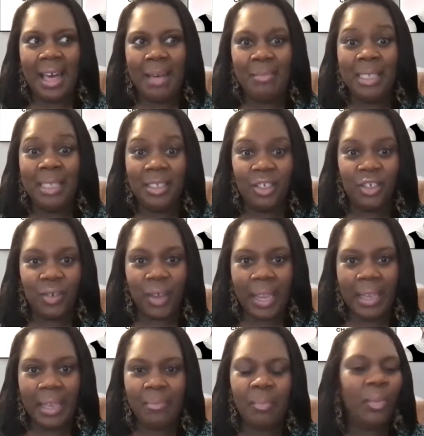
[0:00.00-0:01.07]
industry
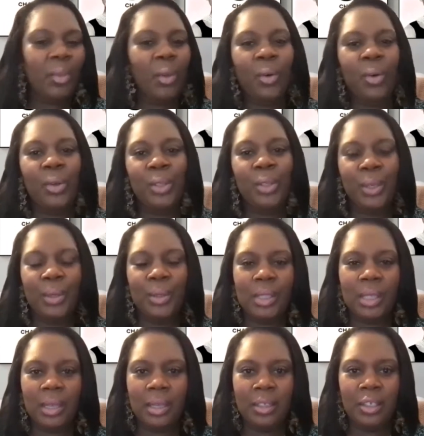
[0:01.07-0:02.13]
or new to
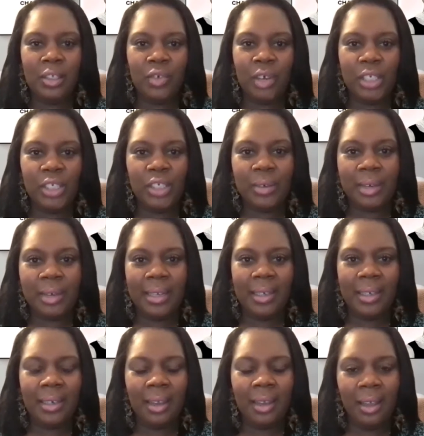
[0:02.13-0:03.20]
structuring a
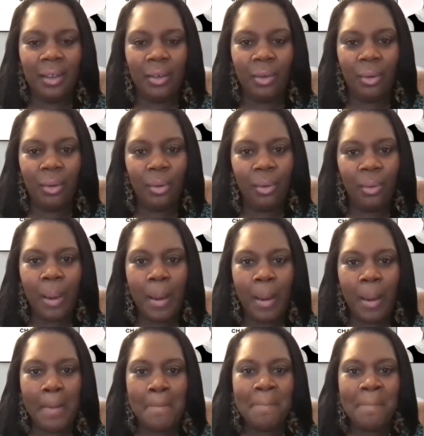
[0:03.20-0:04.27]
client call,
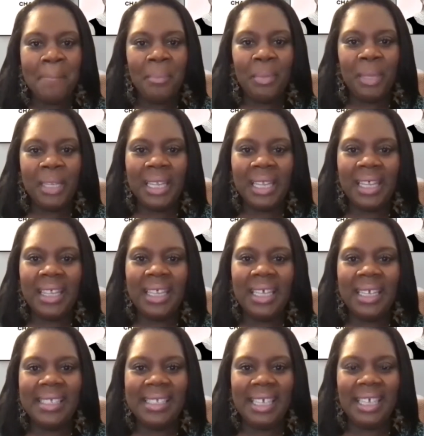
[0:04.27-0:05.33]
one of the
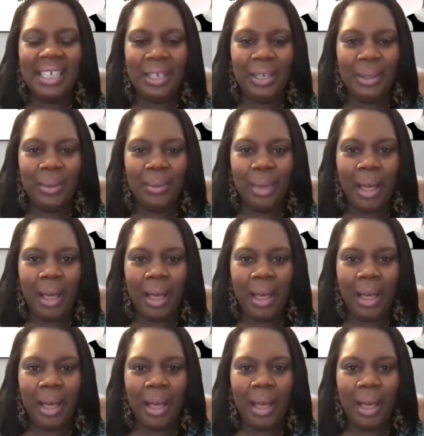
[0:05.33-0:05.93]
things that you